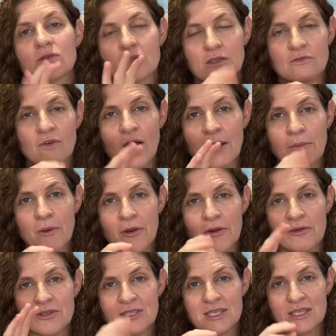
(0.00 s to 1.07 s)
those fine
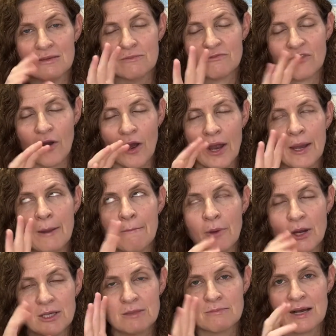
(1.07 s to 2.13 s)

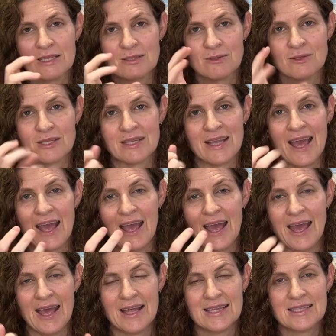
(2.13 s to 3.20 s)
motor muscles in their
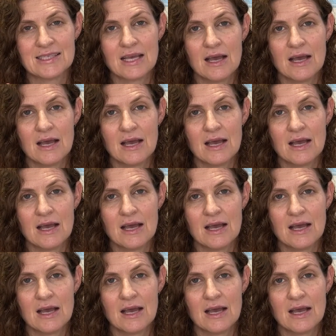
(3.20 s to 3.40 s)
hands